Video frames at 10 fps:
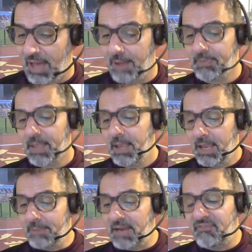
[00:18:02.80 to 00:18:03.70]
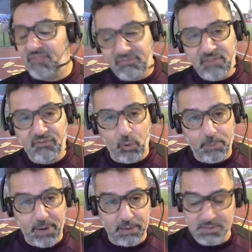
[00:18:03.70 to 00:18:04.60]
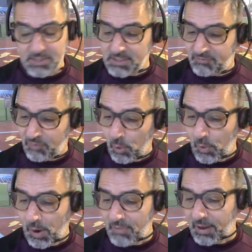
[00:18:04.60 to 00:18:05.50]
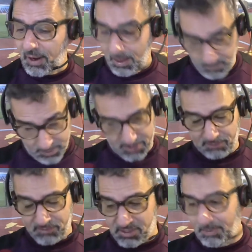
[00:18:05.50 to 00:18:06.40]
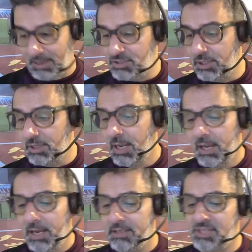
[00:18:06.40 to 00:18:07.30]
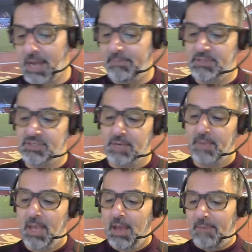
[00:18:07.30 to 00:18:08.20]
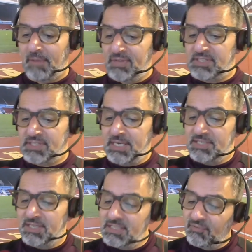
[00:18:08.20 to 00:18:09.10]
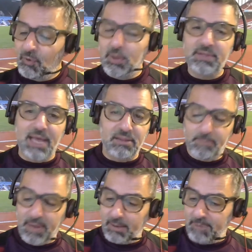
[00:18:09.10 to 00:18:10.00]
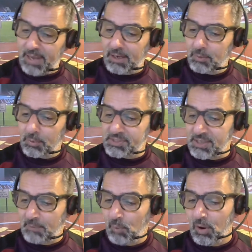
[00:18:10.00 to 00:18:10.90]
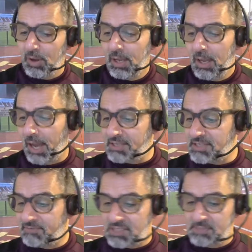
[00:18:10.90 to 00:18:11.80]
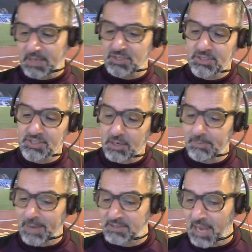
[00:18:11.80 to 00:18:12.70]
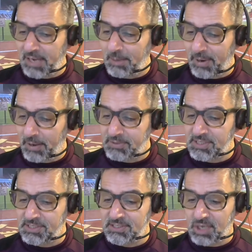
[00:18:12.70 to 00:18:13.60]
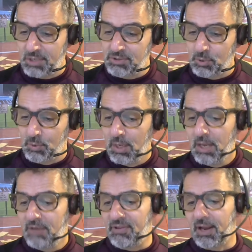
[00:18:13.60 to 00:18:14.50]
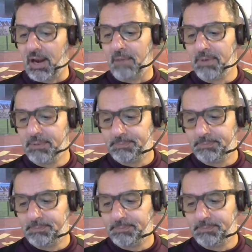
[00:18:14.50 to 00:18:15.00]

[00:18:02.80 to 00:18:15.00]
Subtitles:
that. He made 54 appearances for the club, as I've just mentioned, in the Championship. But this season, he's fallen down the pecking order somewhat. And as I've just mentioned, has only made 8 appearances in total for the club.